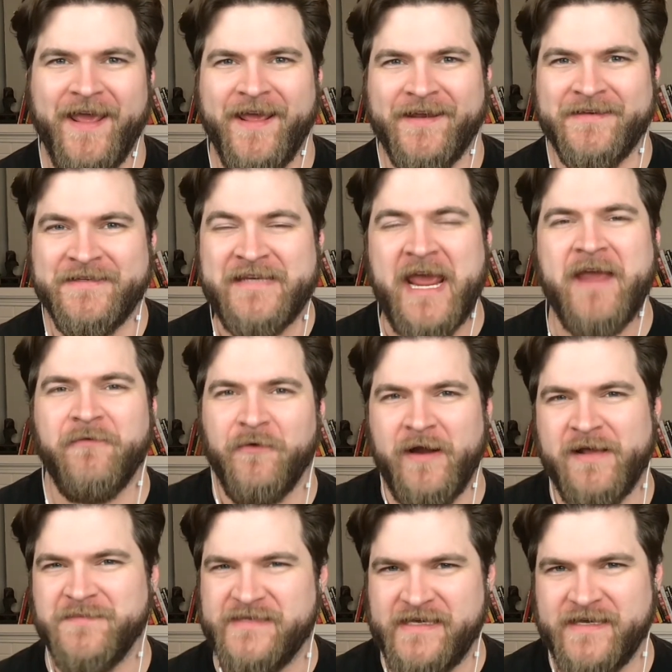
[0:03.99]
and Dave
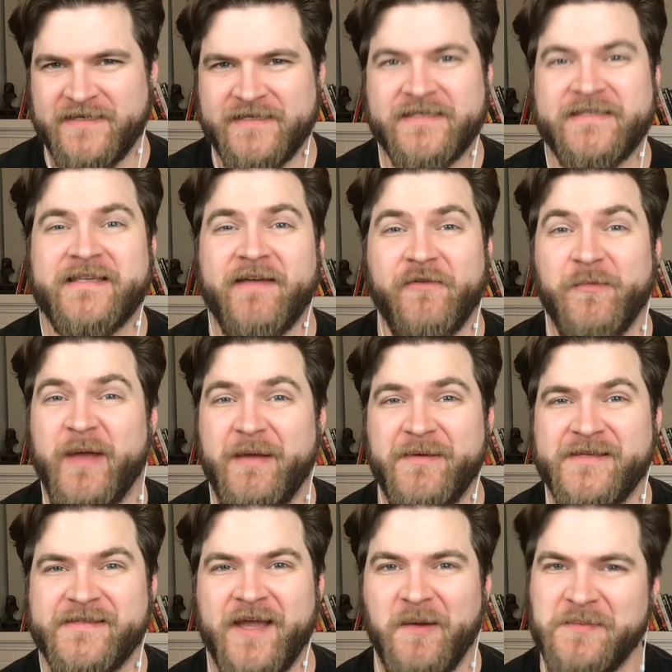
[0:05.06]
Ramsey's Seven Baby
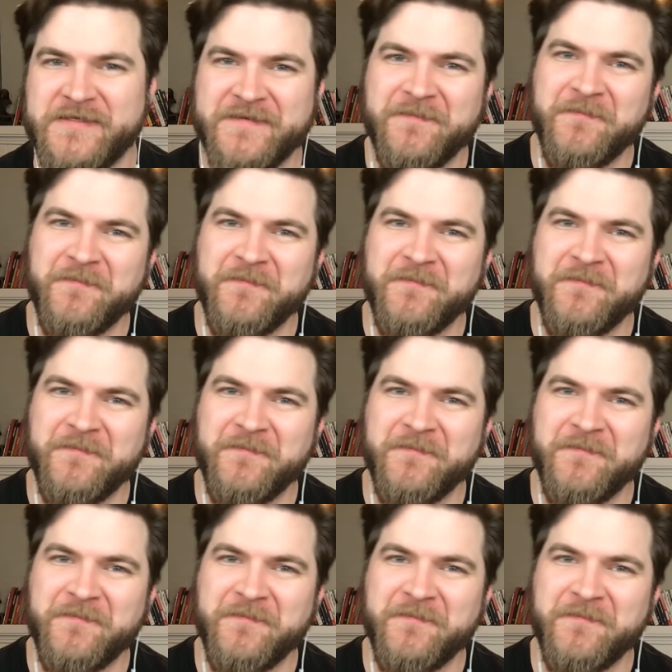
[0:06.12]
Steps.